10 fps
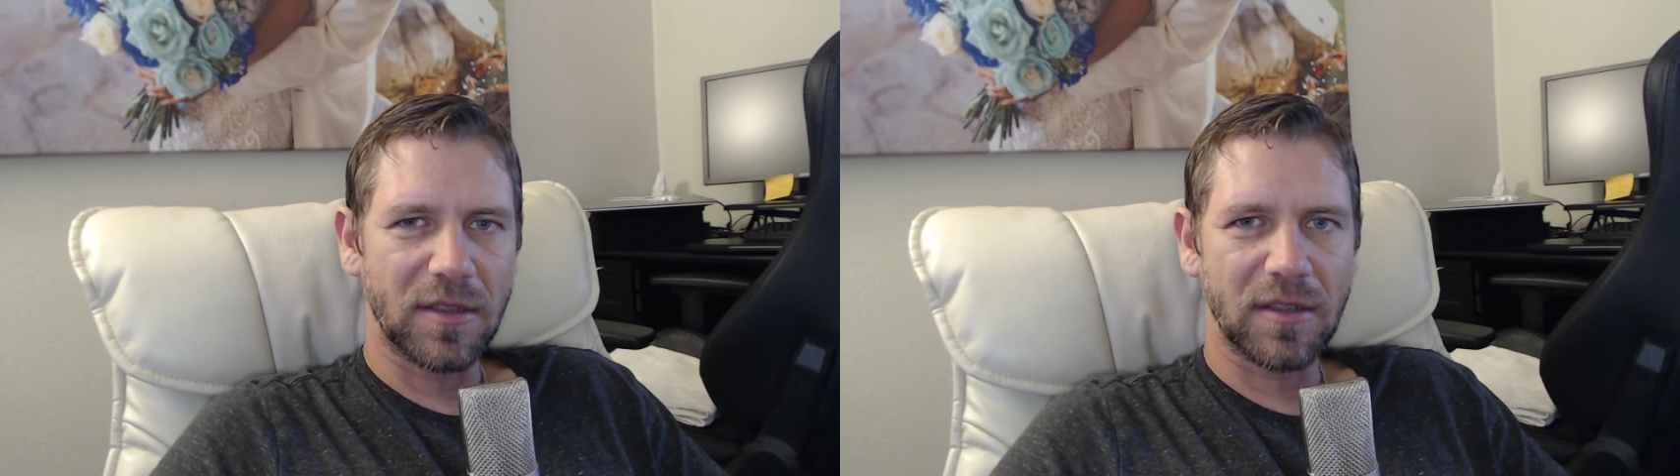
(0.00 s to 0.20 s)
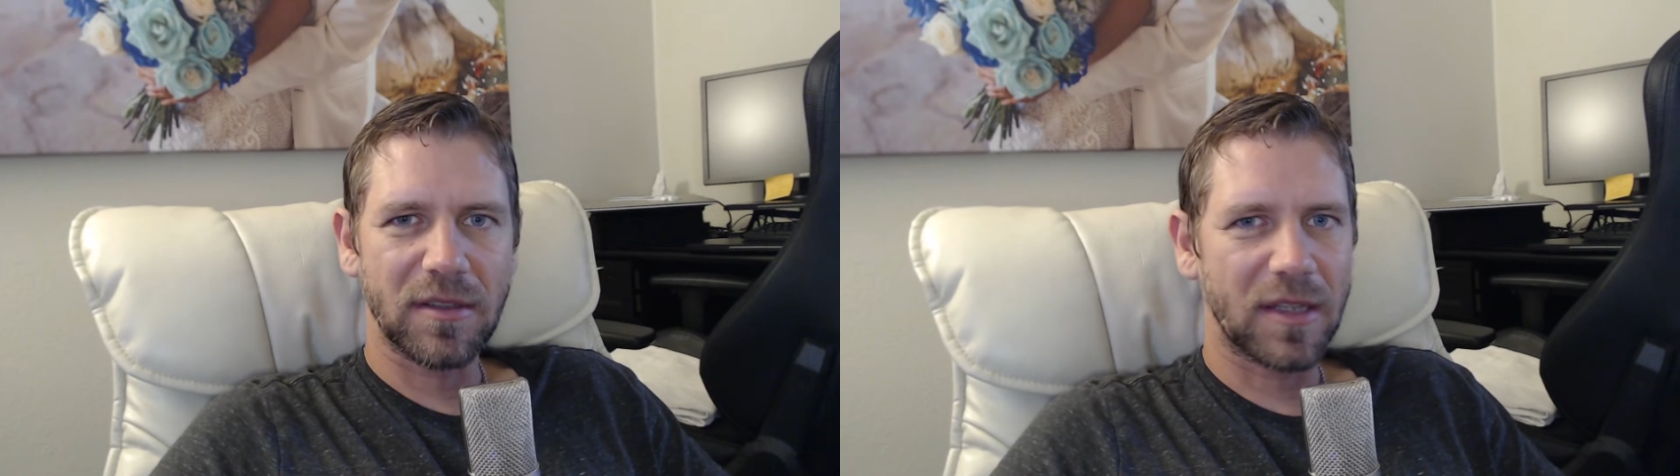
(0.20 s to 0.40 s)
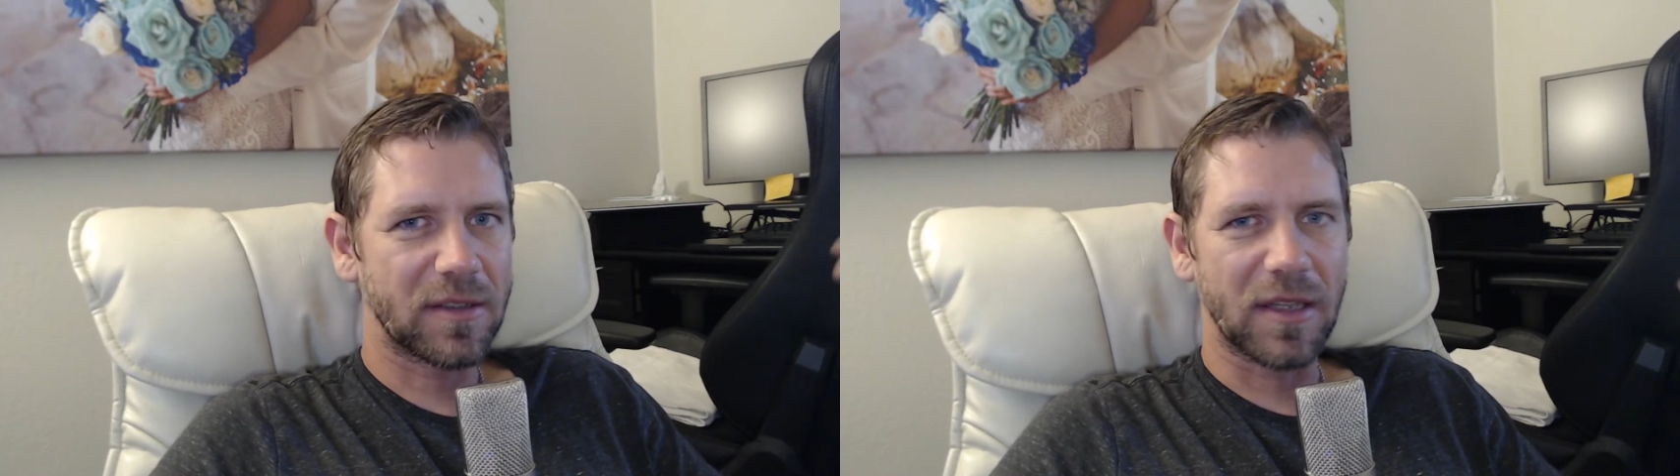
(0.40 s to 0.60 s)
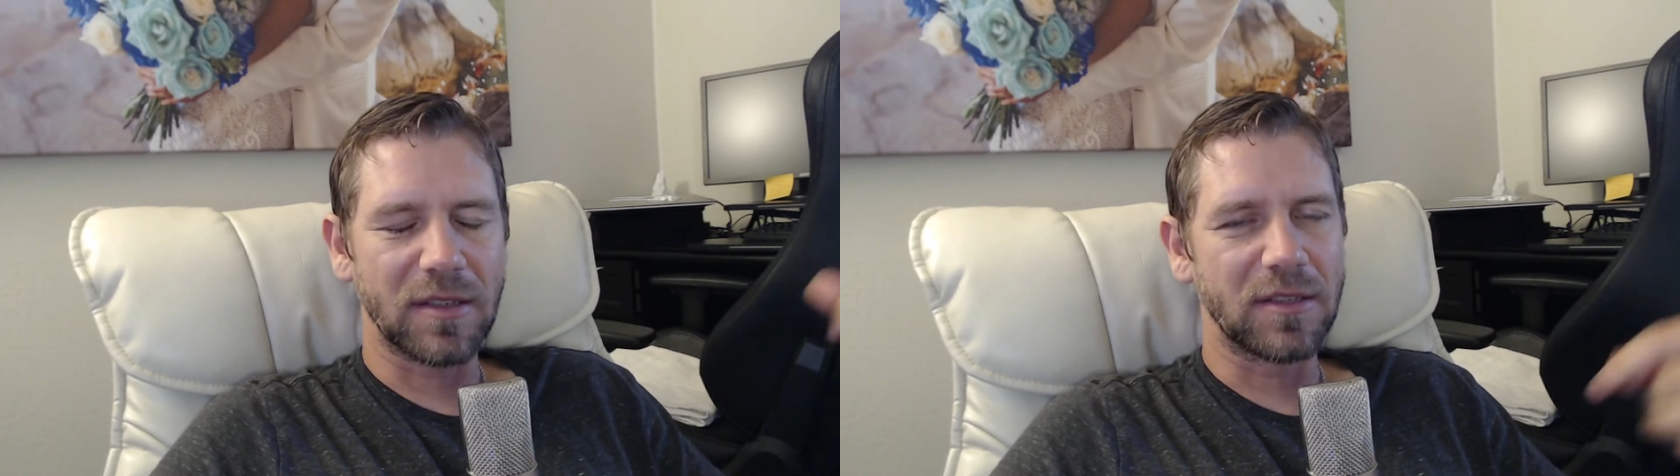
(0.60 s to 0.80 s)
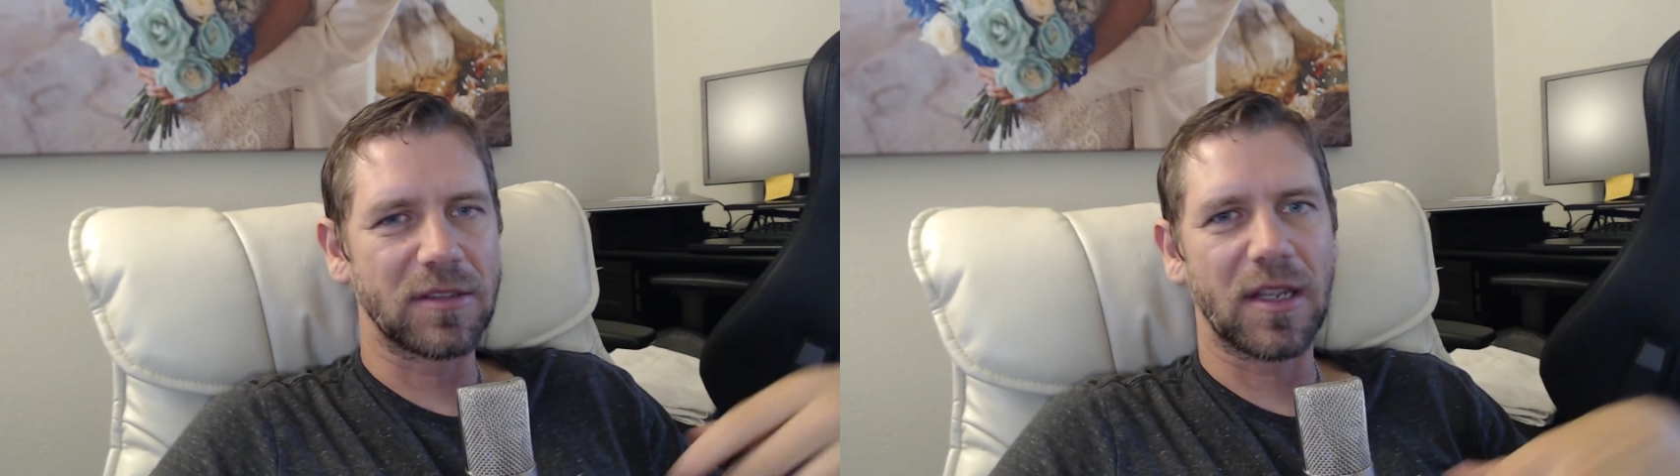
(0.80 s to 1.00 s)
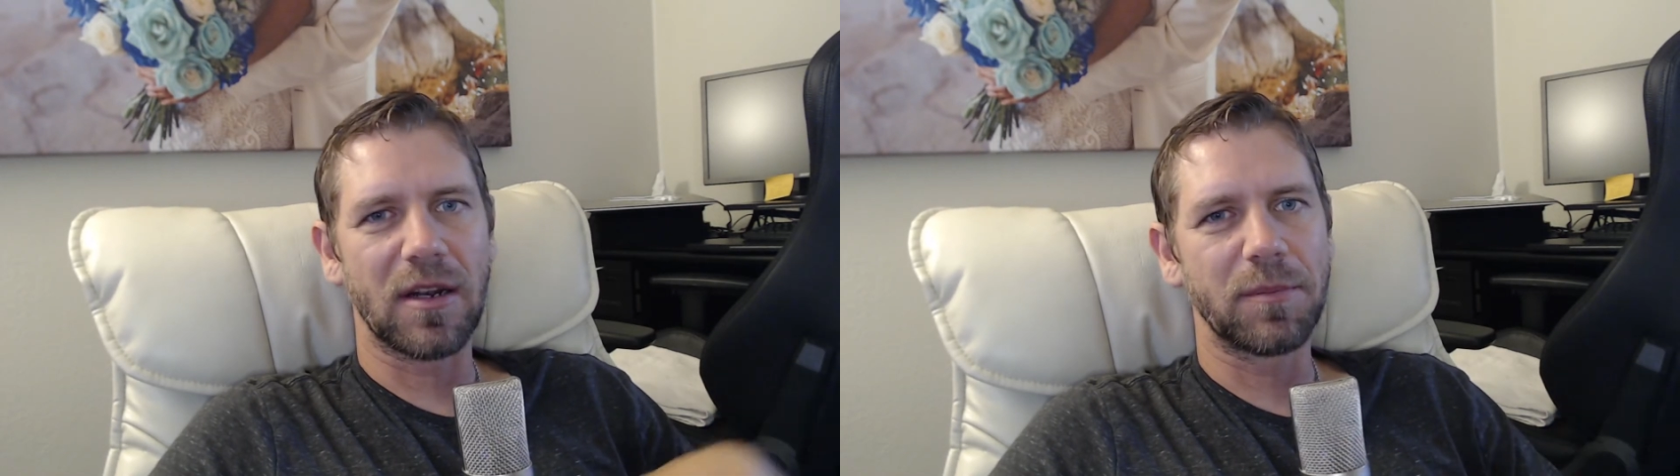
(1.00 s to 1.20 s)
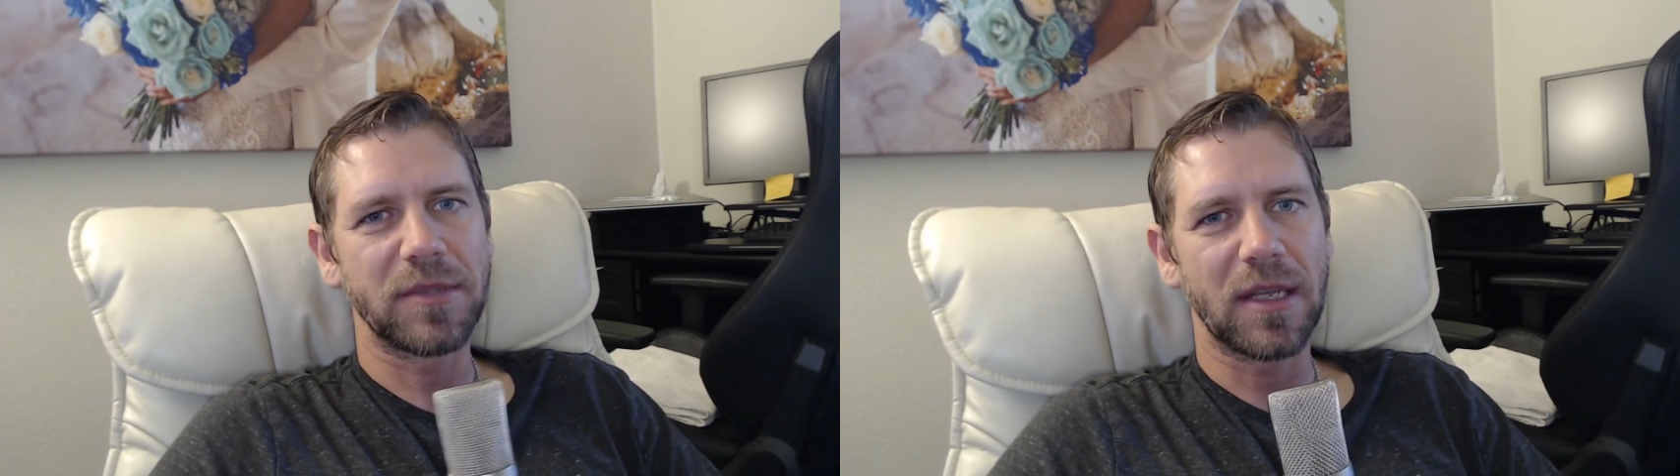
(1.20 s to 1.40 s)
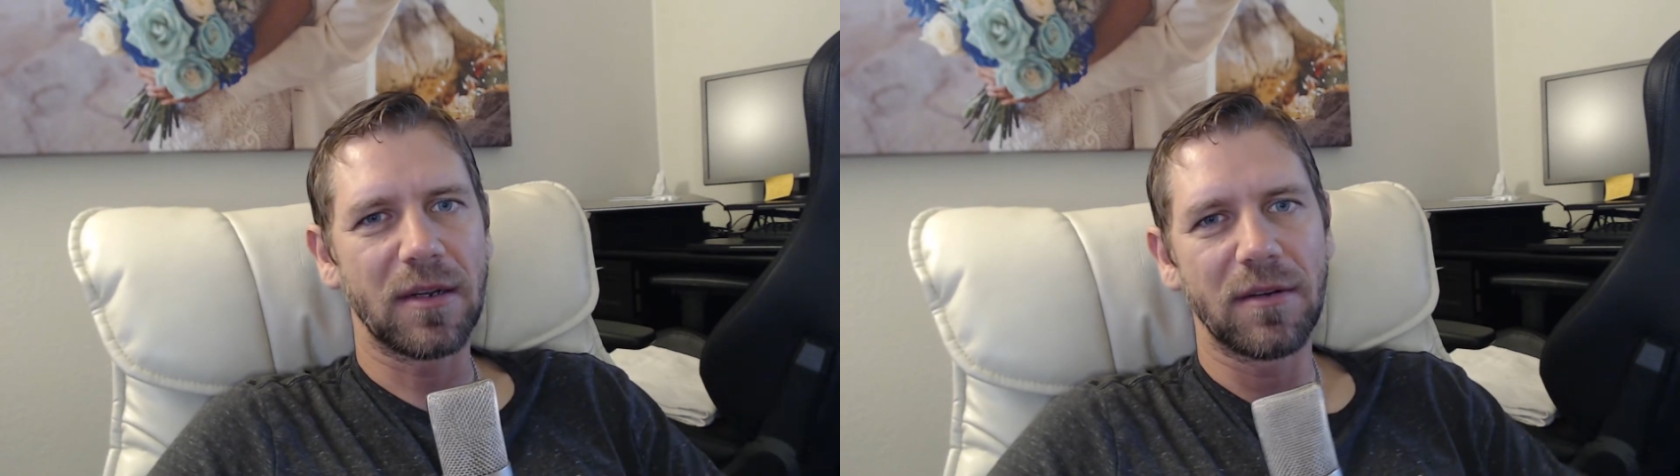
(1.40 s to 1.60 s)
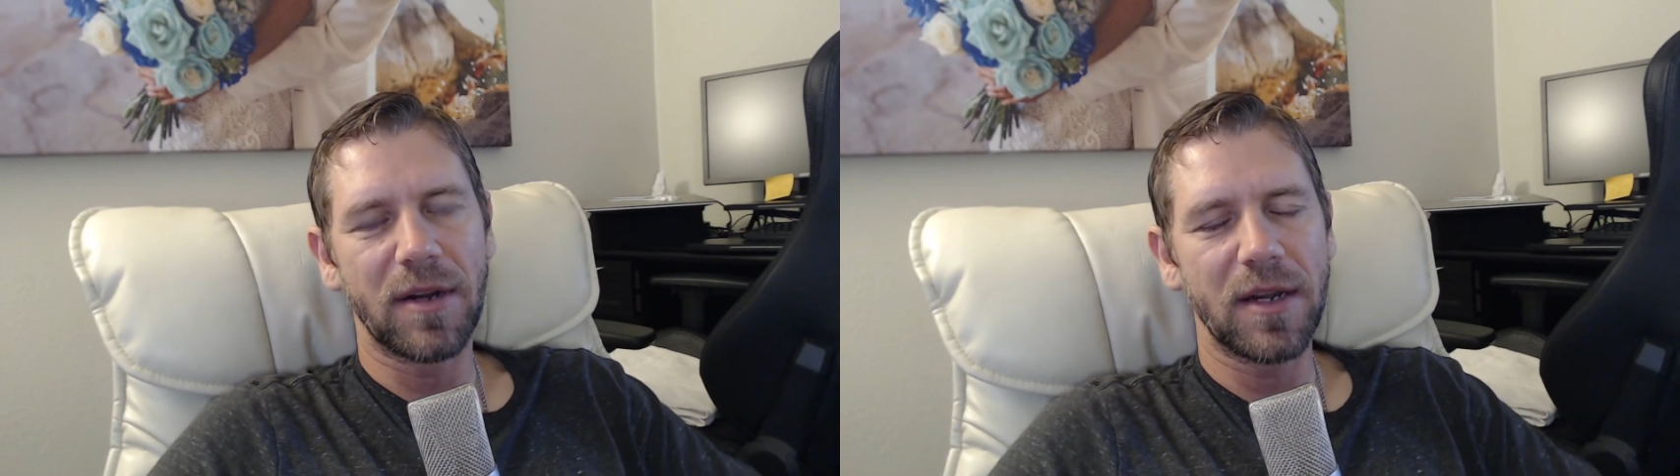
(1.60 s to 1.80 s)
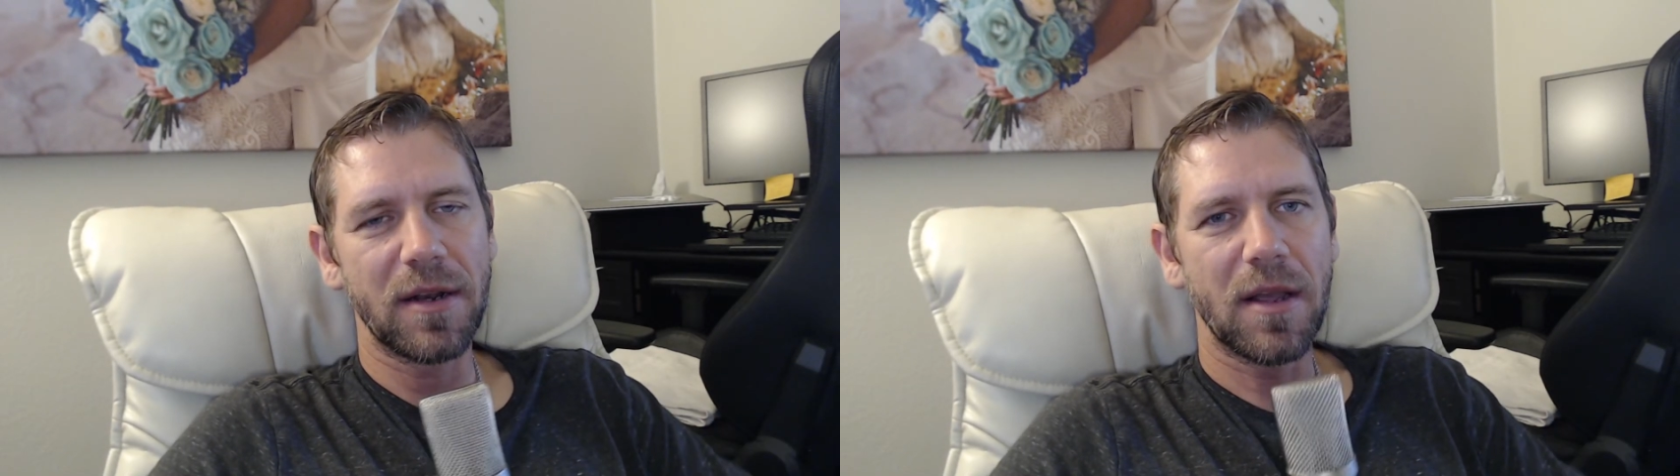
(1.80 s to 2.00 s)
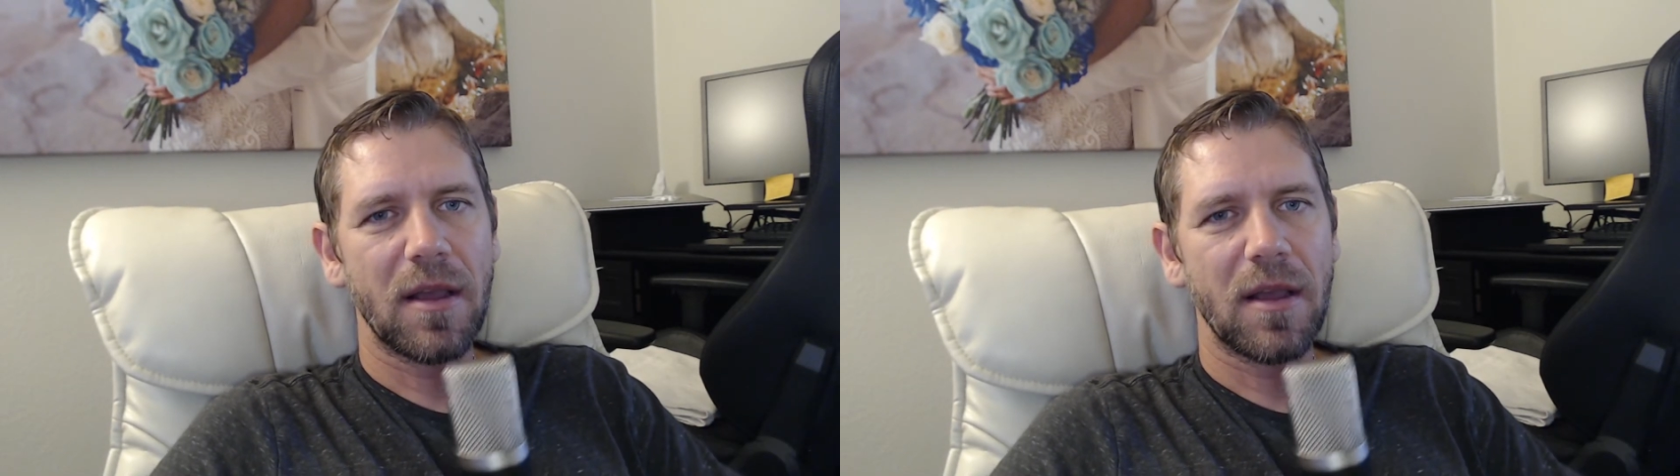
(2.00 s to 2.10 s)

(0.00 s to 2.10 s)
That that thing needs to get updated, right?